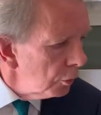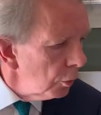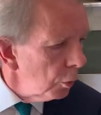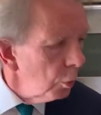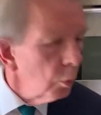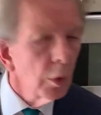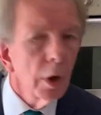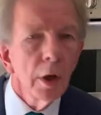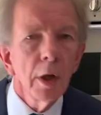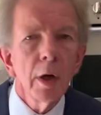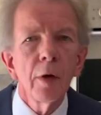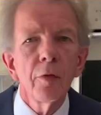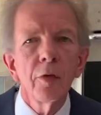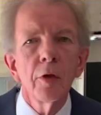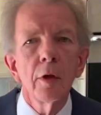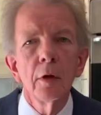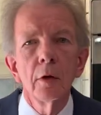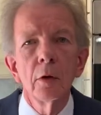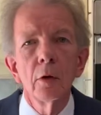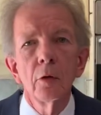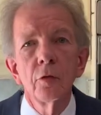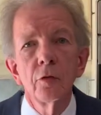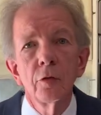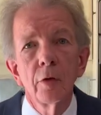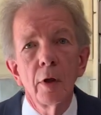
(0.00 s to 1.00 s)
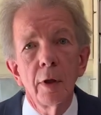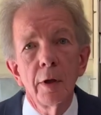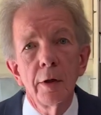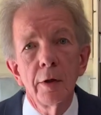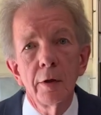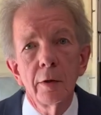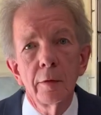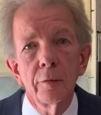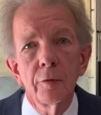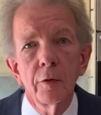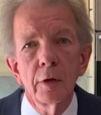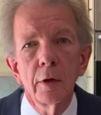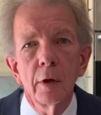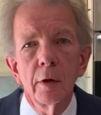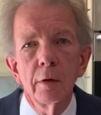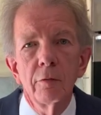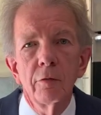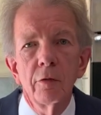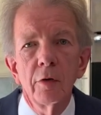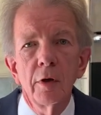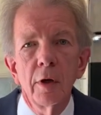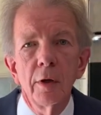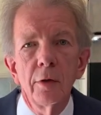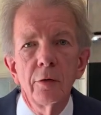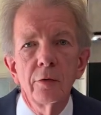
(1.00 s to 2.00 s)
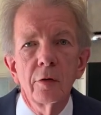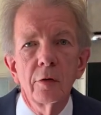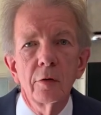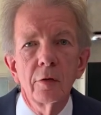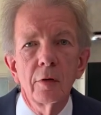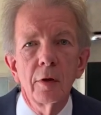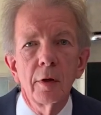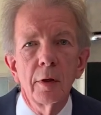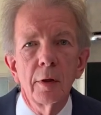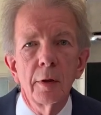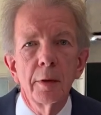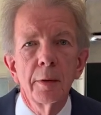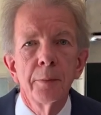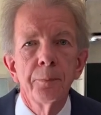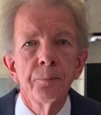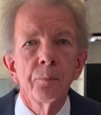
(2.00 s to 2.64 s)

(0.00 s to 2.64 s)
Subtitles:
why are there no scientific advisors here?